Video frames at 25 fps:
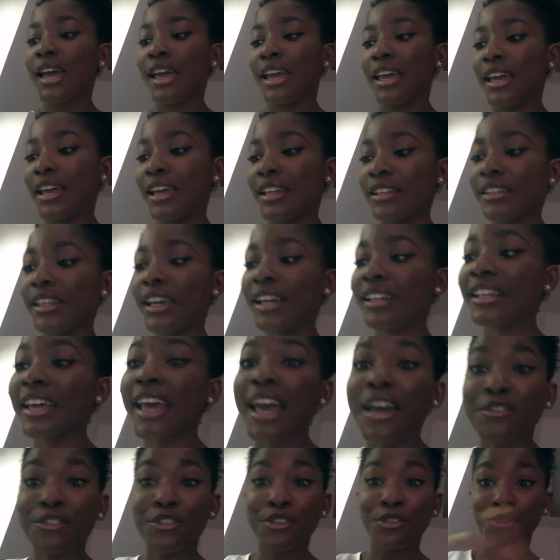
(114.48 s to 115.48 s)
And then they
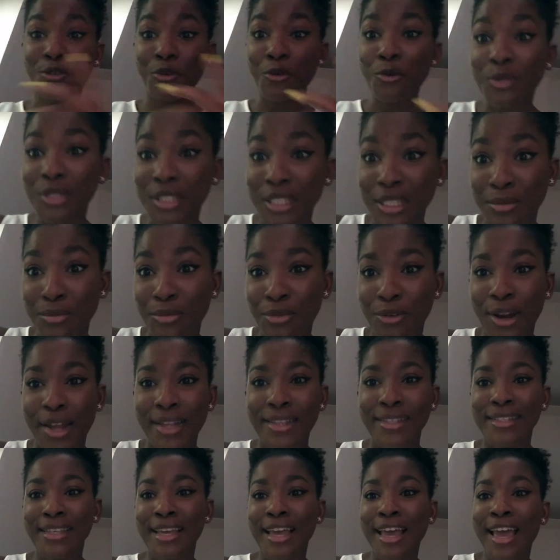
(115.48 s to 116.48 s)
have salty
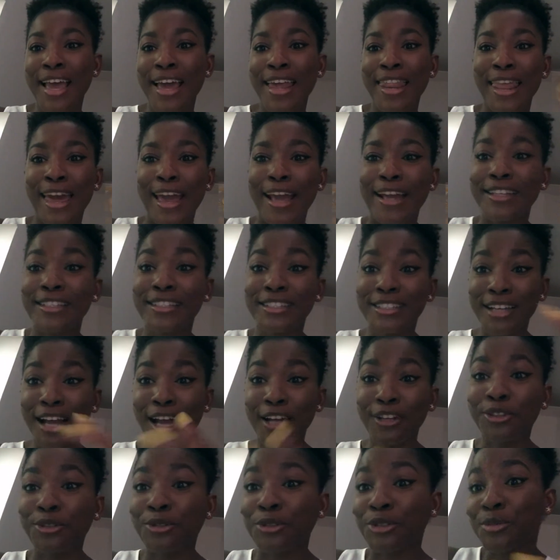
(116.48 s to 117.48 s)
breads, like
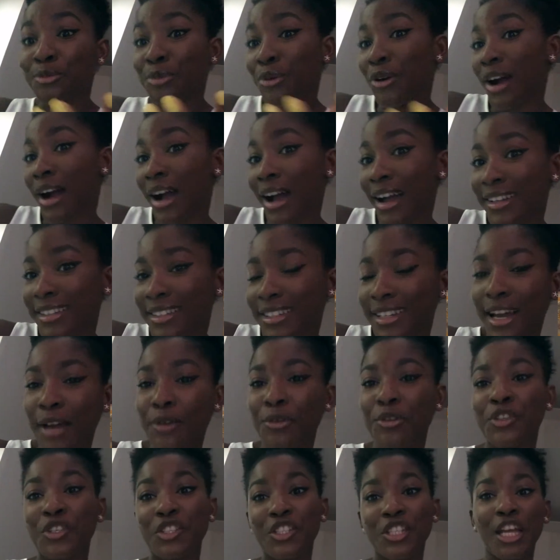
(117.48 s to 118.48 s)
sajtos pogácsa,
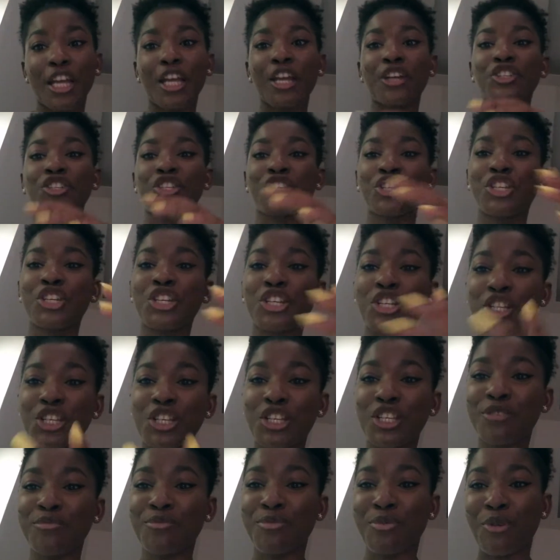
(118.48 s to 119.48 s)
which is like a
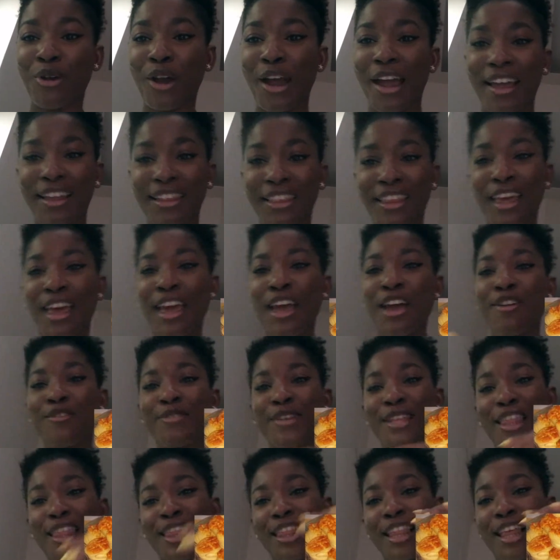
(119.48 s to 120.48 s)
cheese bread
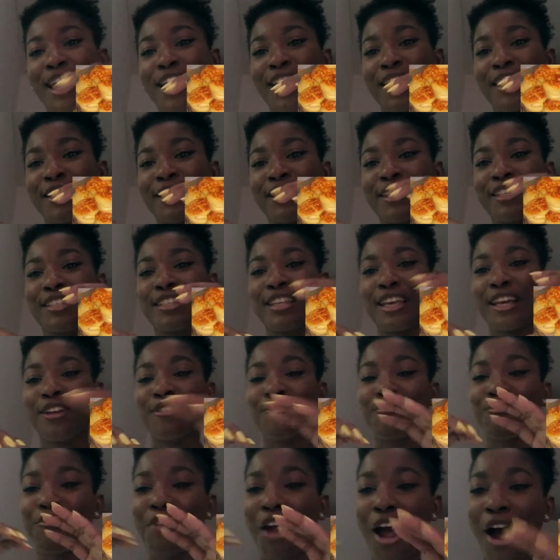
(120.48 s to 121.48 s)
with, it's like a
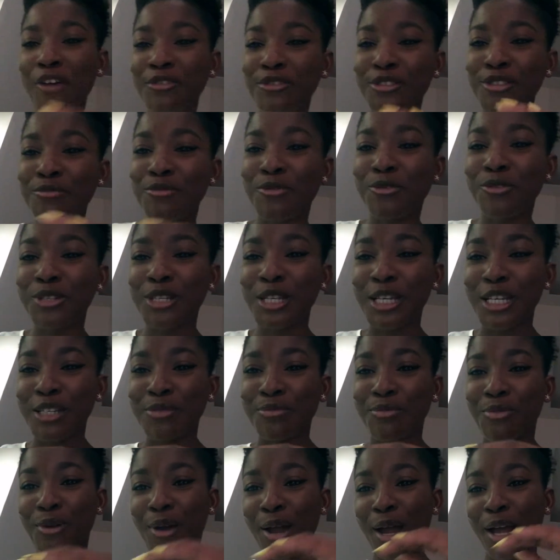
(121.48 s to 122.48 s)
round small cheese
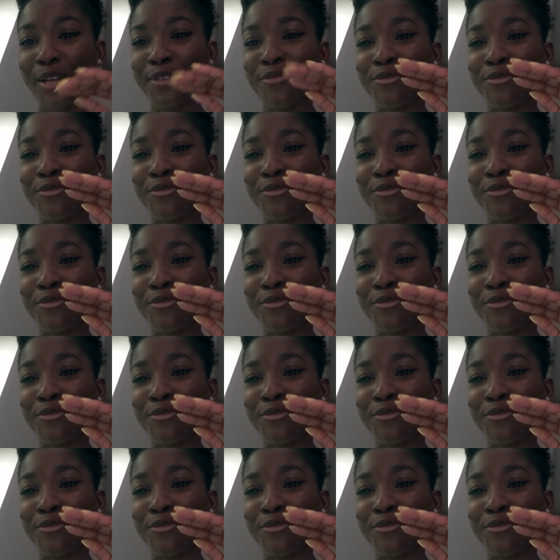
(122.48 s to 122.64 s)
bread